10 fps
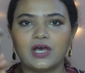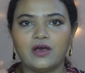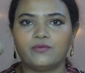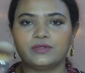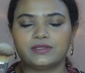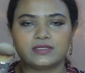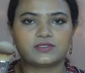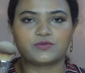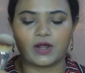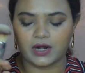with
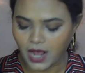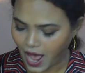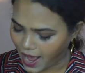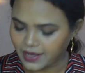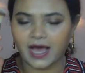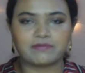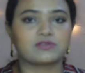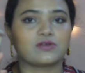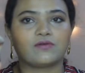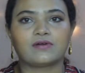this one. I
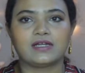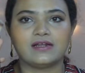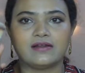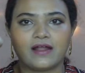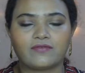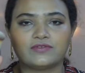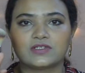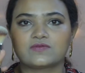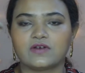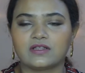absolutely love
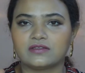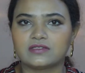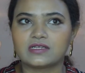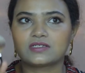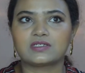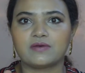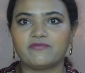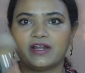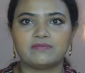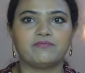this one. This
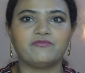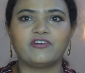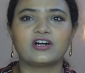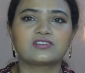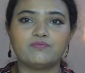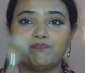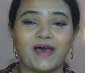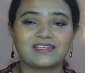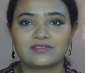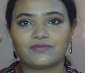works
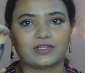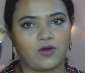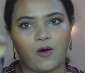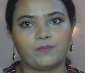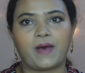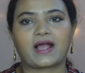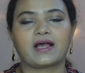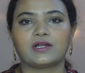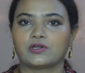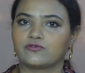best with compact
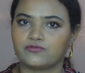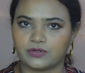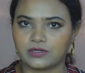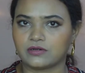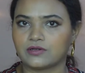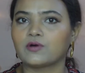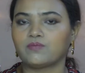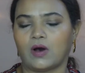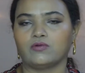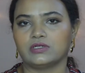kind of you know,
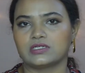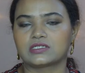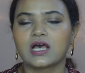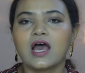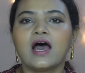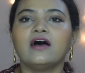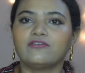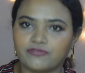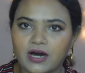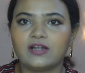powders.
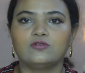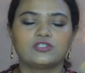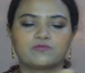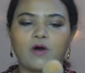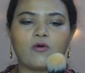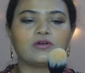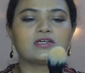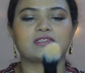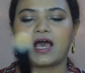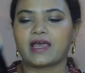For loose
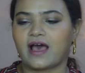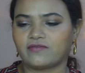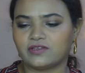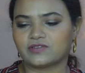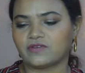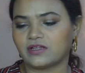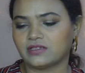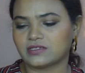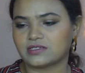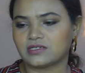powders, I have this one.
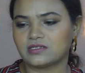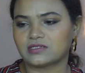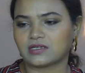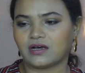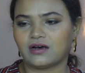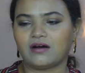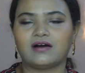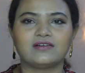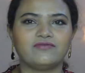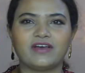This is
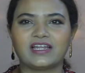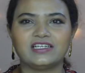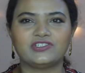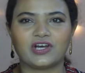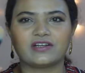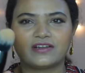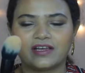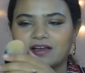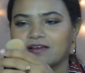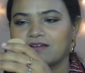a very
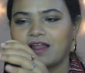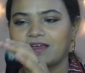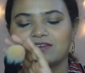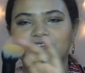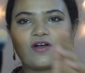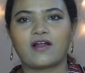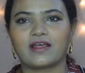generic, like it's not